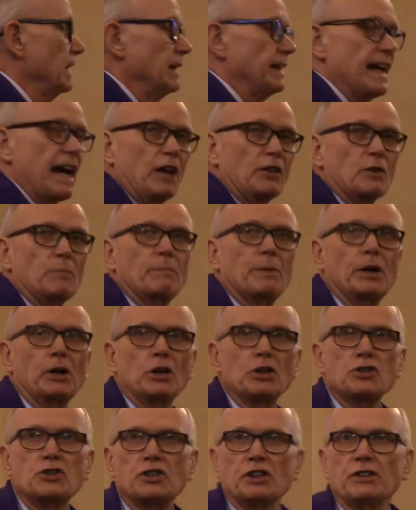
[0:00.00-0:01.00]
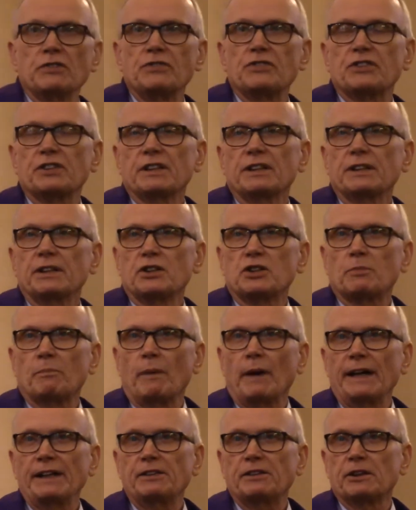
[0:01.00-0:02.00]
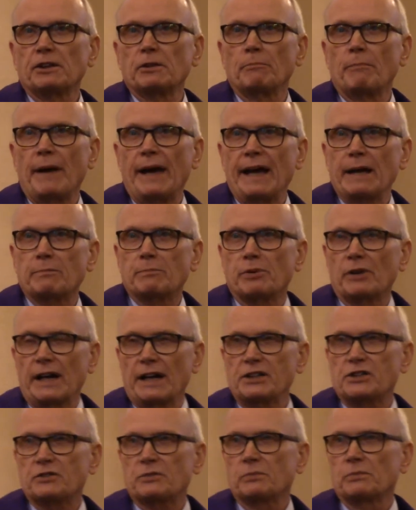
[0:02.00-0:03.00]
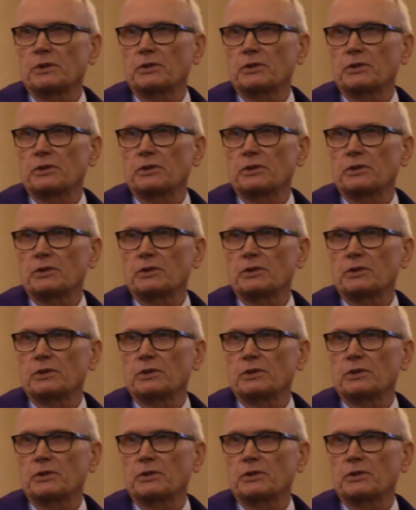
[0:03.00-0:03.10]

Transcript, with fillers: Now, the Persians, despite their bad press